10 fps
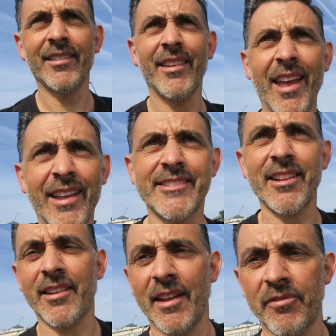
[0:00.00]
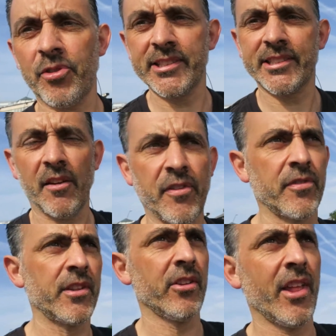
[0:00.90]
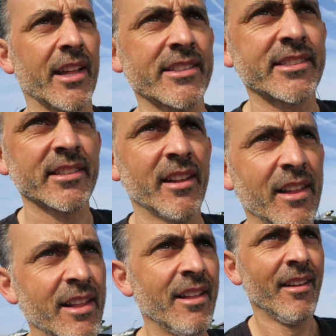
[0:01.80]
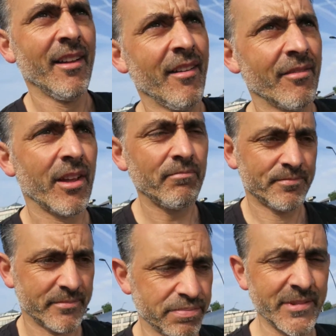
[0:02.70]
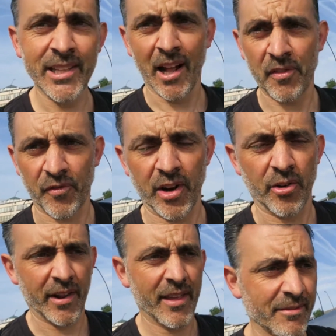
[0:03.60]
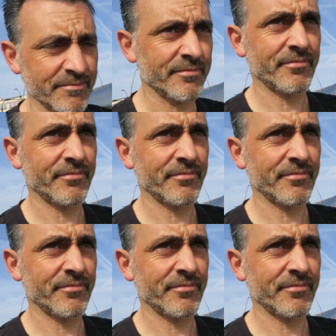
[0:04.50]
Yeah, you start getting free stuff if you do this. Didn't ask for it or anything.